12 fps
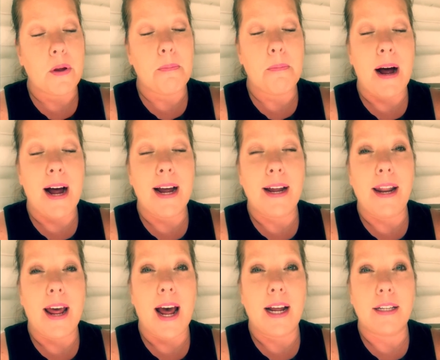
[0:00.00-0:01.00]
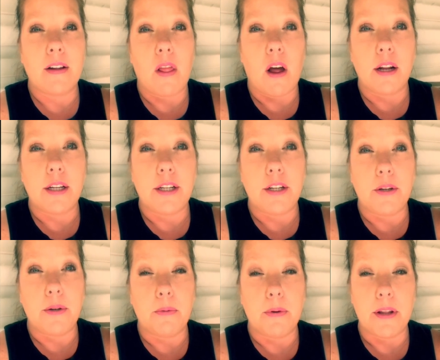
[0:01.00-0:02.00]
mine has a lot to
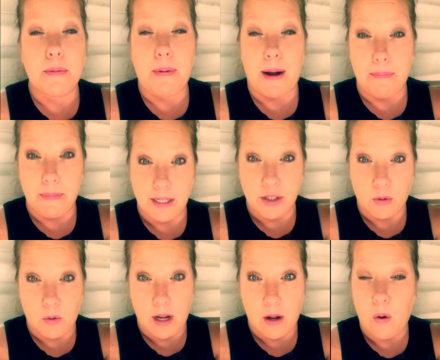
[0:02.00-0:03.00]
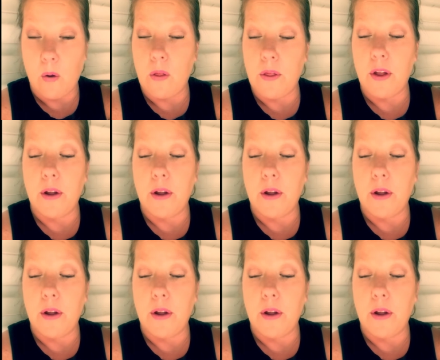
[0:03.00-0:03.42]
do with my mental health.